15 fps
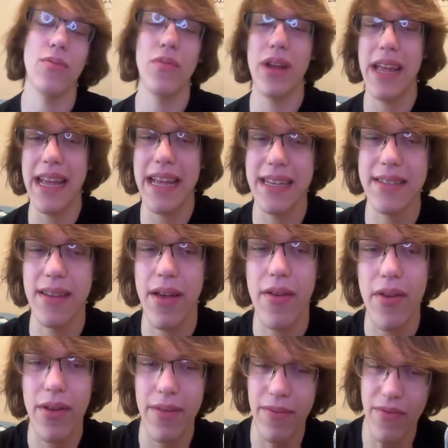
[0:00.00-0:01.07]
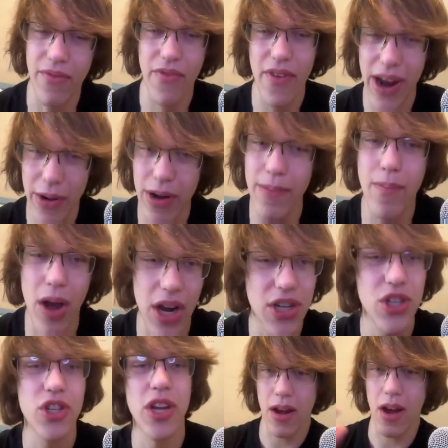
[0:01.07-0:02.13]
is very
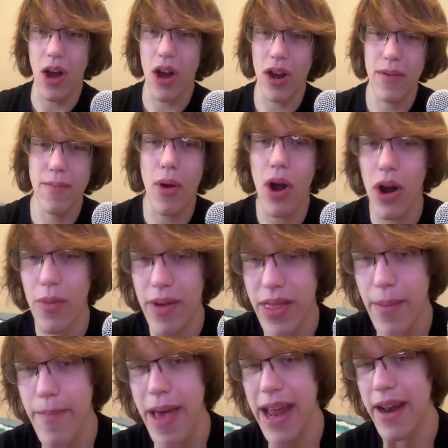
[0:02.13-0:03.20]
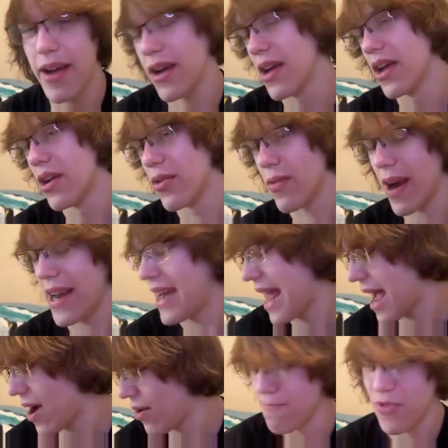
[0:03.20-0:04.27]
much on par with the meta right
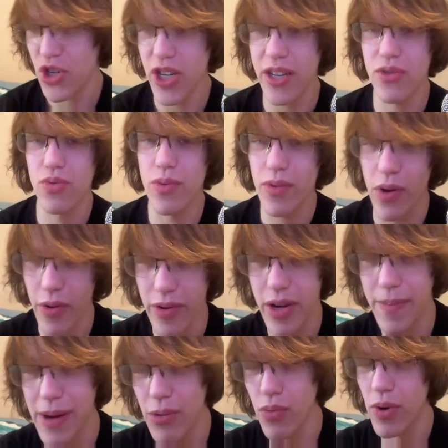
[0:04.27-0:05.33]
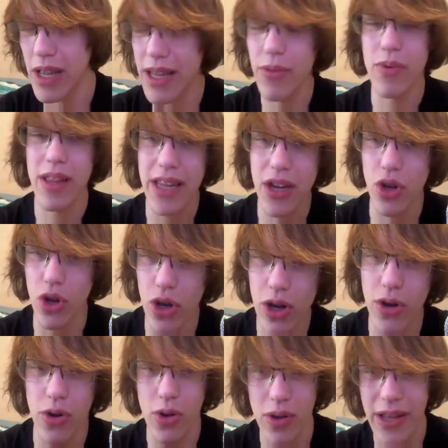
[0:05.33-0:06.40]
now. She is going to be really, really good
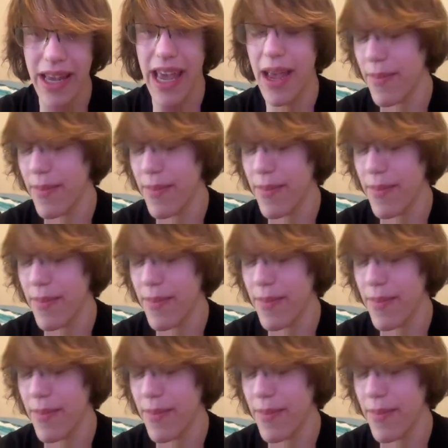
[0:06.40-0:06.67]
early game